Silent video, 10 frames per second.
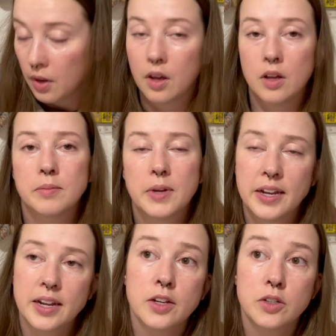And
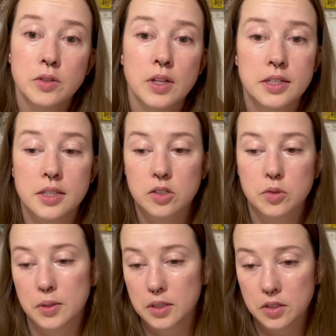I do like that
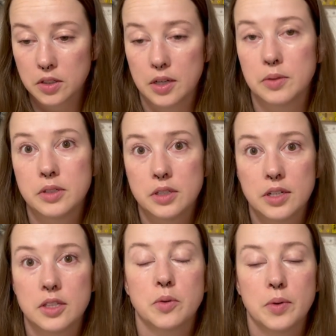sweater. I really
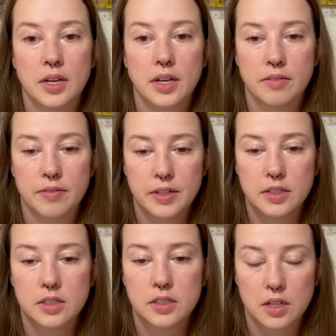like the way it
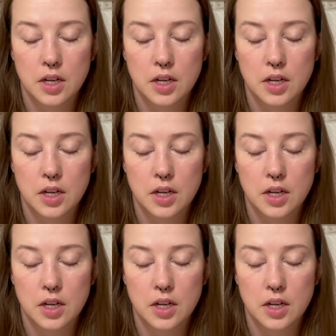fits.